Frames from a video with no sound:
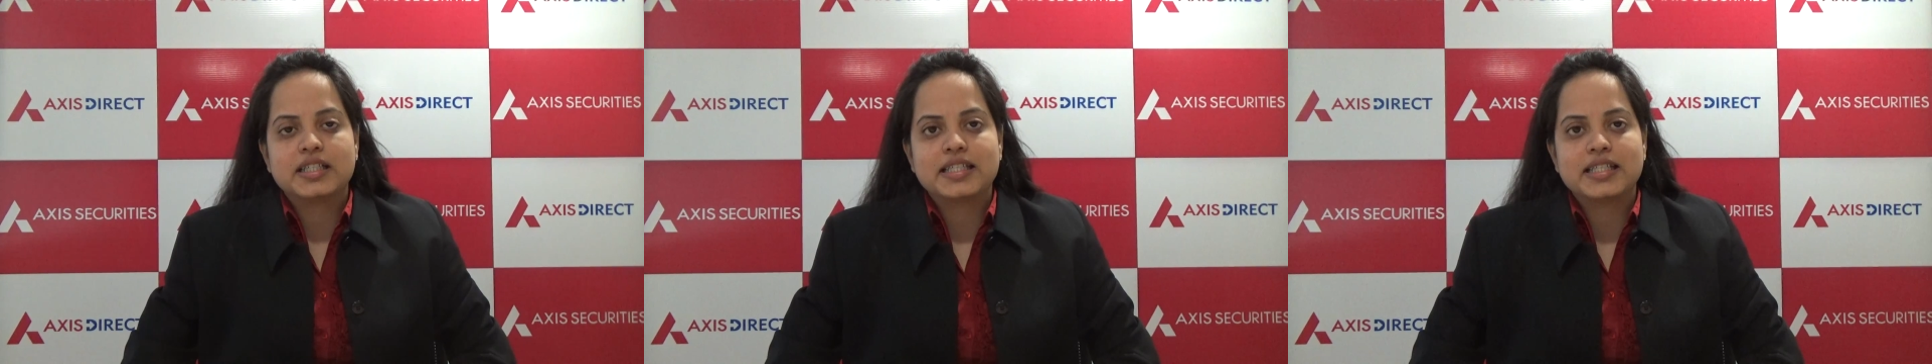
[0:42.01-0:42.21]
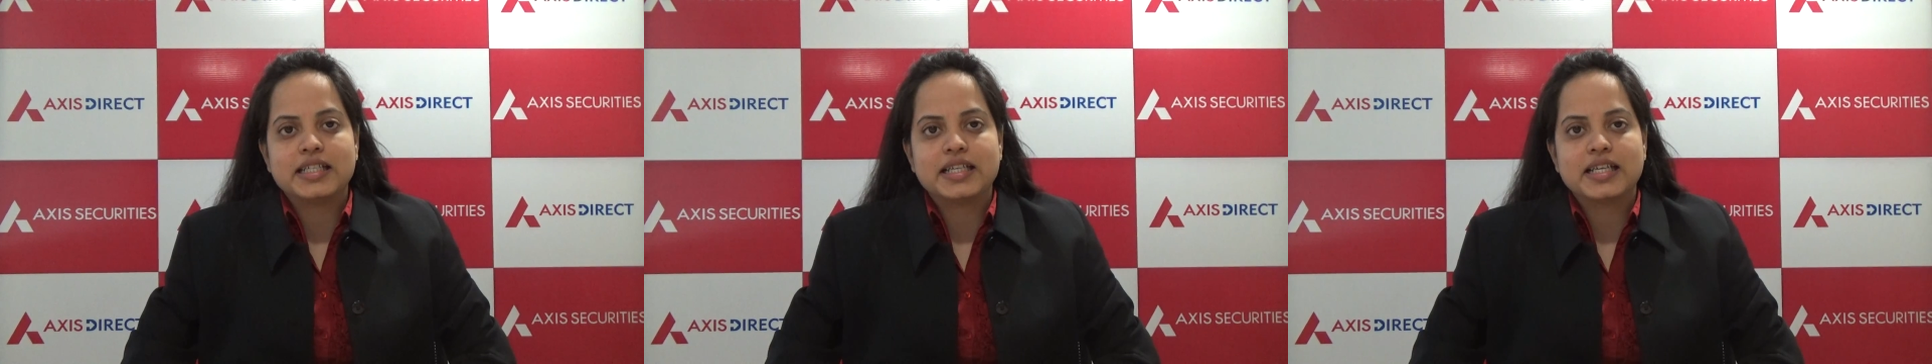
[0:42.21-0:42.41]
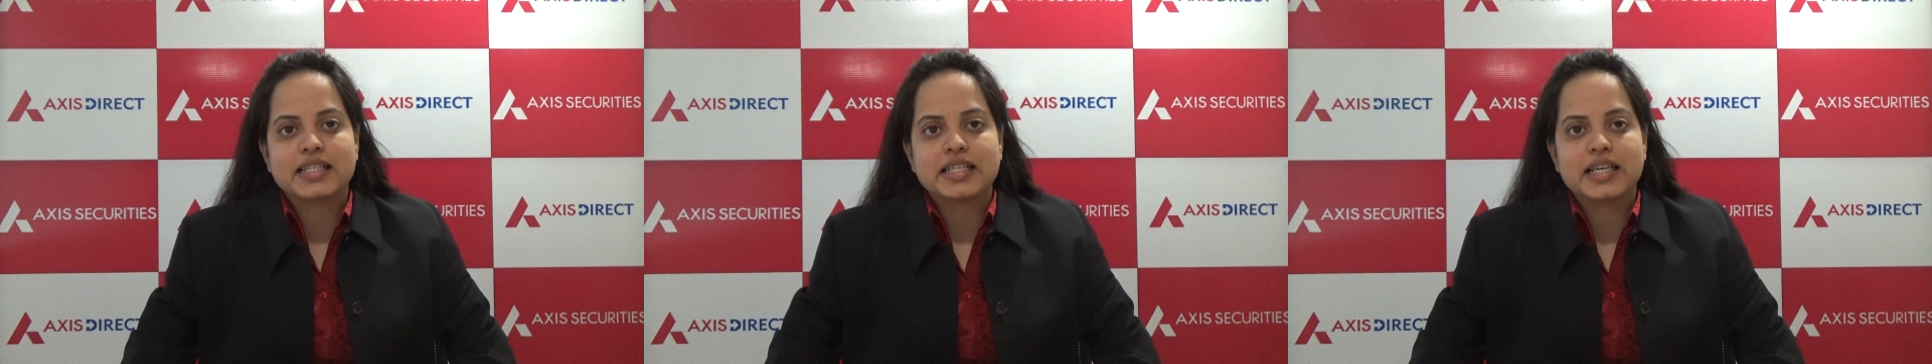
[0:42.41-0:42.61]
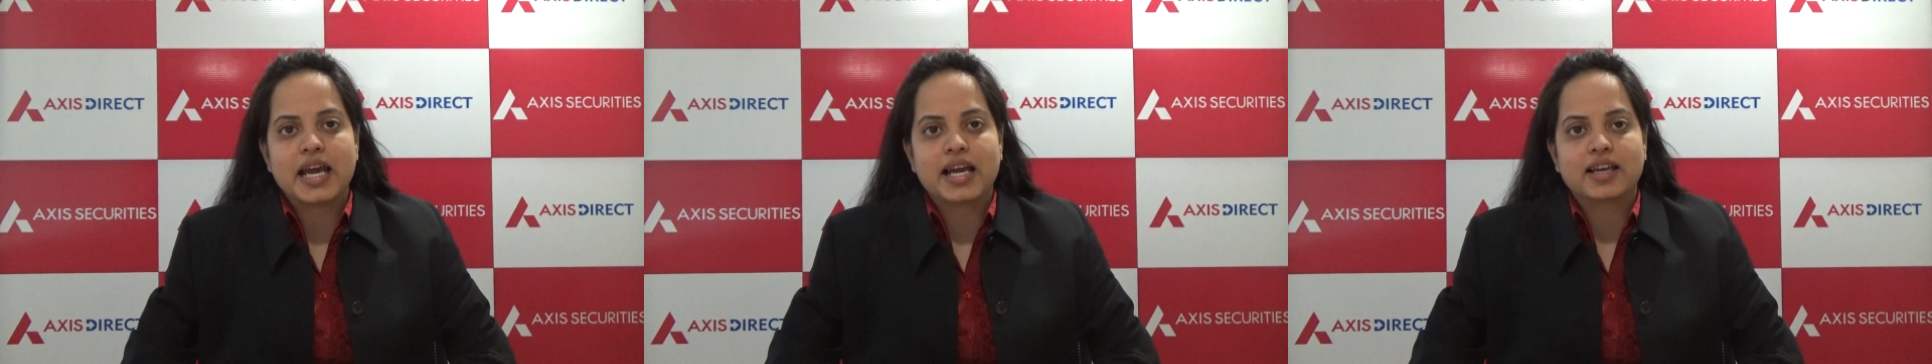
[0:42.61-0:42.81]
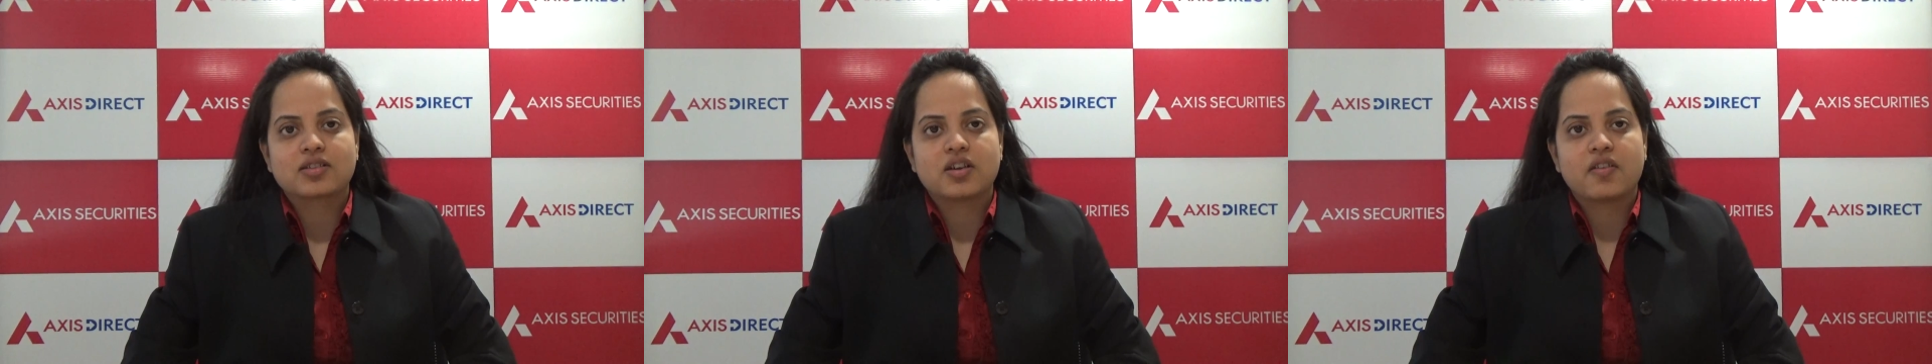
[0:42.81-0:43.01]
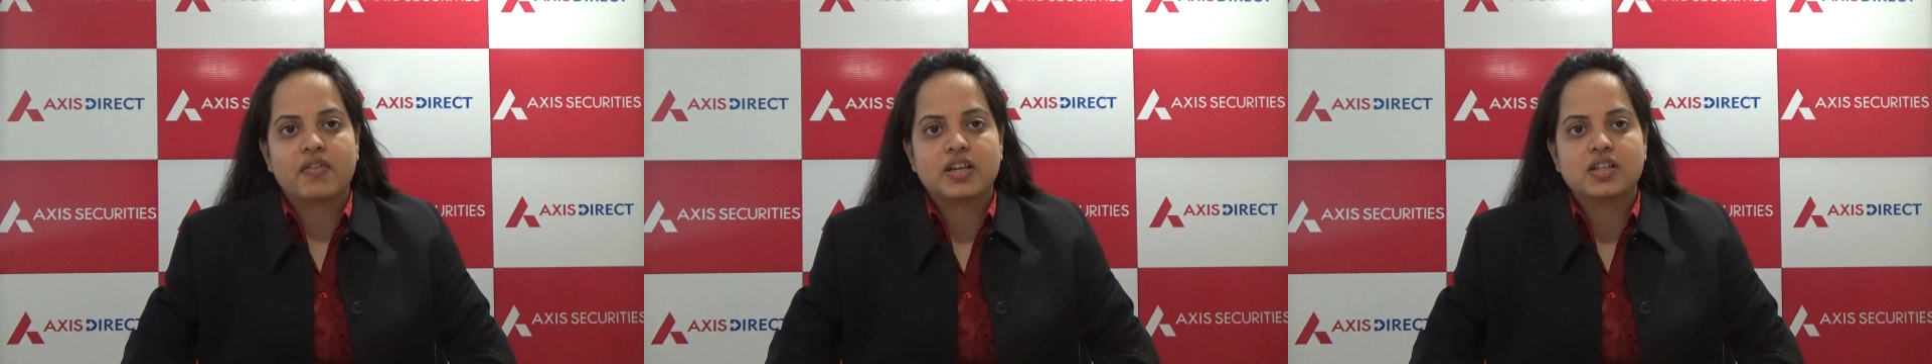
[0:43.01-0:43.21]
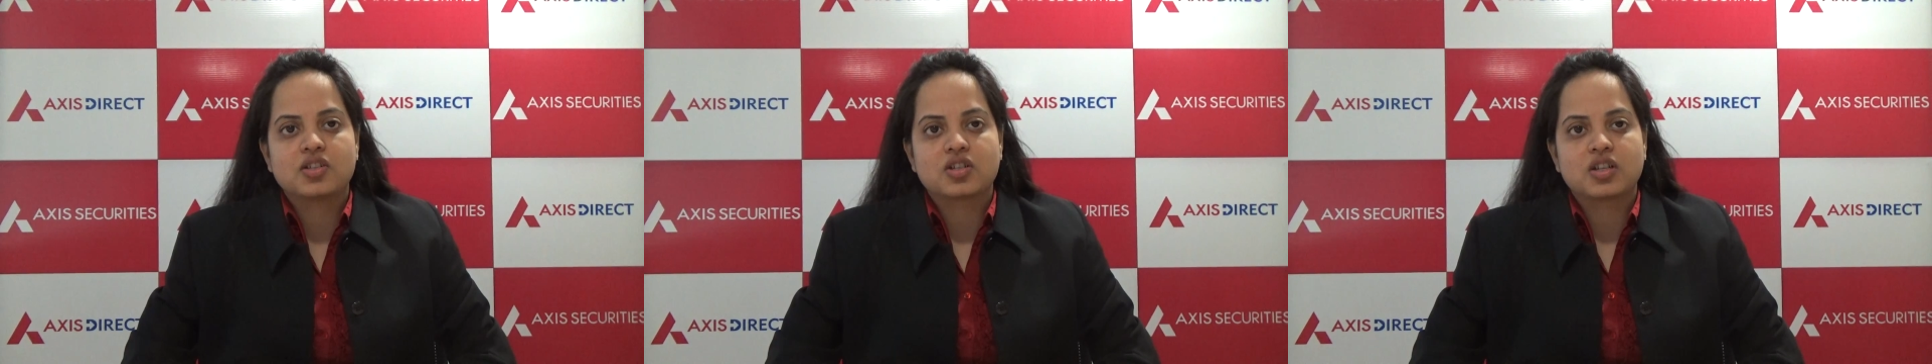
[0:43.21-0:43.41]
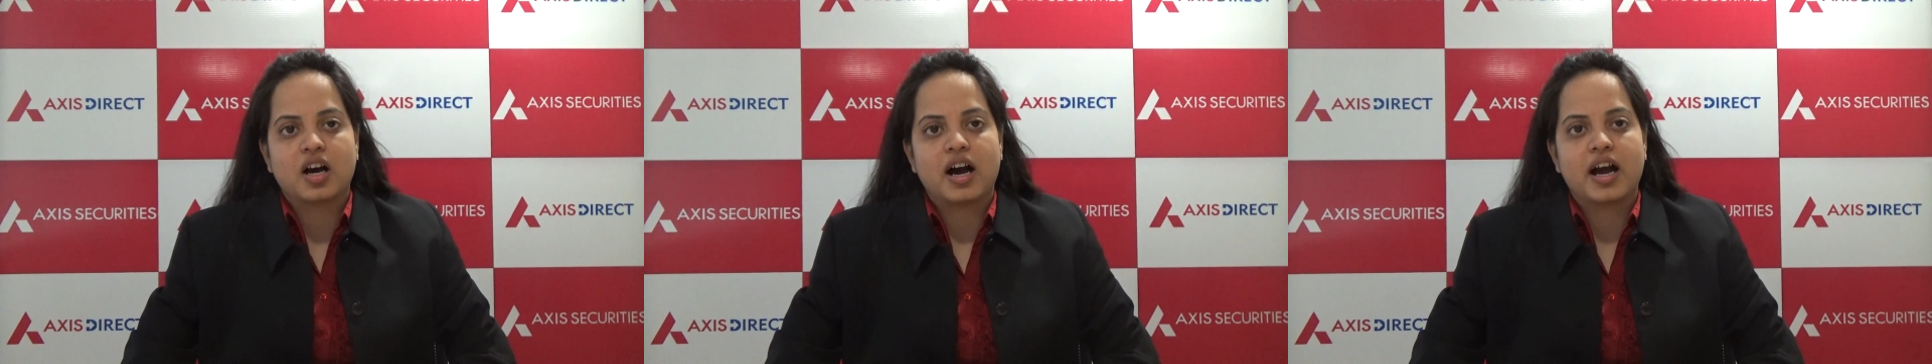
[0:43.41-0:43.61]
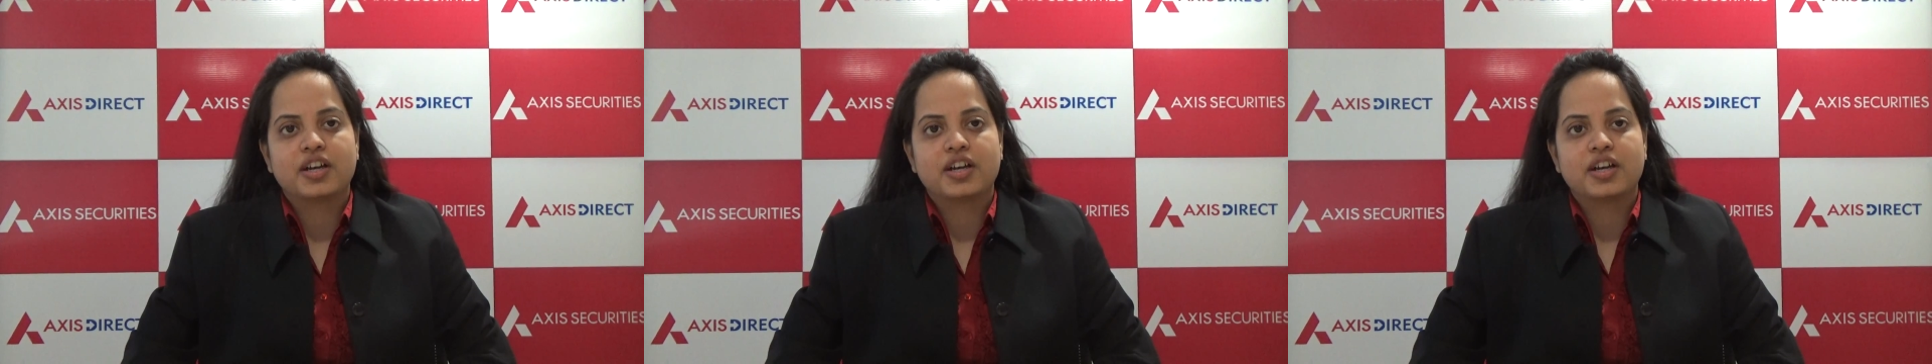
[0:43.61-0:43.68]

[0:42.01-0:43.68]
in CSE Hexaware and Star,